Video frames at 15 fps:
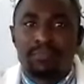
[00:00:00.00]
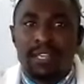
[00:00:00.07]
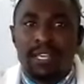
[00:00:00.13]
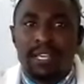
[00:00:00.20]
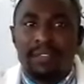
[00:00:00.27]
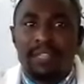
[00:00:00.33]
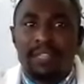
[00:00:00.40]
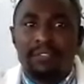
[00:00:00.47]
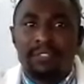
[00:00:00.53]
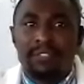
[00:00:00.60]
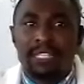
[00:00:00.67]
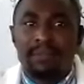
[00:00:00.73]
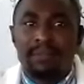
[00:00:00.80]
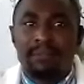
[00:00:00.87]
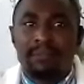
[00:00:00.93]
Therefore, the
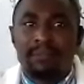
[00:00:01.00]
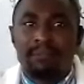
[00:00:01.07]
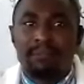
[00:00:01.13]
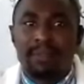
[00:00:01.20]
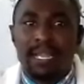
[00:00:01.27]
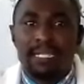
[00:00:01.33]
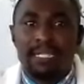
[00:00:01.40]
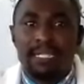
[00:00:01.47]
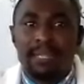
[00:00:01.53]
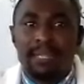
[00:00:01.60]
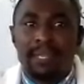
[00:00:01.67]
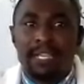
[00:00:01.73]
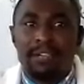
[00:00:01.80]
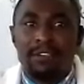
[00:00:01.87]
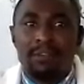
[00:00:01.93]

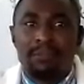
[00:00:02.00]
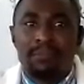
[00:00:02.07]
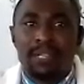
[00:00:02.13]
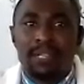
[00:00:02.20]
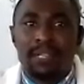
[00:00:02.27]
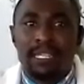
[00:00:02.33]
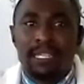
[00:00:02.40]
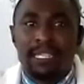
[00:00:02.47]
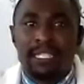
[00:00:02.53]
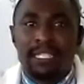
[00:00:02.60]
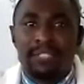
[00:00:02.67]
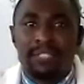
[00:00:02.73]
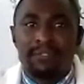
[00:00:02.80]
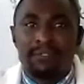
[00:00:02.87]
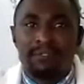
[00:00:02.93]
kingdom is
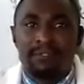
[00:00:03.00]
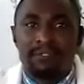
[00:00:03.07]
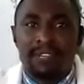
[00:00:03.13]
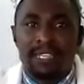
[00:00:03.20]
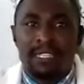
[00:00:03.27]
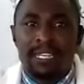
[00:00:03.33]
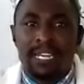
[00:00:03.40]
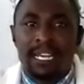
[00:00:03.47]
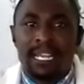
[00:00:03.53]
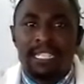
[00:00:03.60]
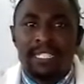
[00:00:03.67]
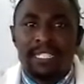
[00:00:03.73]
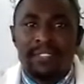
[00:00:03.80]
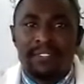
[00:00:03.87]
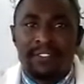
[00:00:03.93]
further
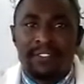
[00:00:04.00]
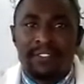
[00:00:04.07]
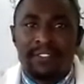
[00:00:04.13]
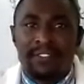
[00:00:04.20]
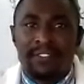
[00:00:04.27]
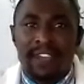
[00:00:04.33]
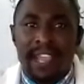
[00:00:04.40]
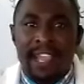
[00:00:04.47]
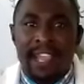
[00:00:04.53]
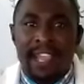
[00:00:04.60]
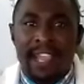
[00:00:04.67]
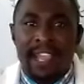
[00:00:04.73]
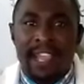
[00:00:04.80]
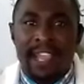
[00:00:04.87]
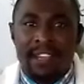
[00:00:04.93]
classified
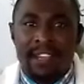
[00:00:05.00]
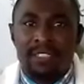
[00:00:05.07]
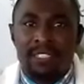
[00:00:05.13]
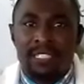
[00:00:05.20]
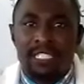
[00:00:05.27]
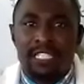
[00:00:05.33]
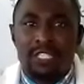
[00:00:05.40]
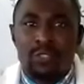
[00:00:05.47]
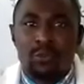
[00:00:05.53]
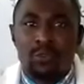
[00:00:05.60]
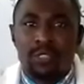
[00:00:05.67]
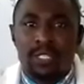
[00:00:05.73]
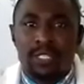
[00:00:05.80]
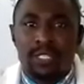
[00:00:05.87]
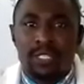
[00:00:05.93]
into
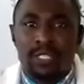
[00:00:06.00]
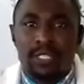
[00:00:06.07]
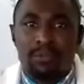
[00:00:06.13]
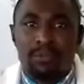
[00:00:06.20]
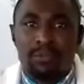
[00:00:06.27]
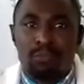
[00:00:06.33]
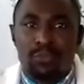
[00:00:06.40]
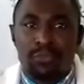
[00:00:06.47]
subgroups.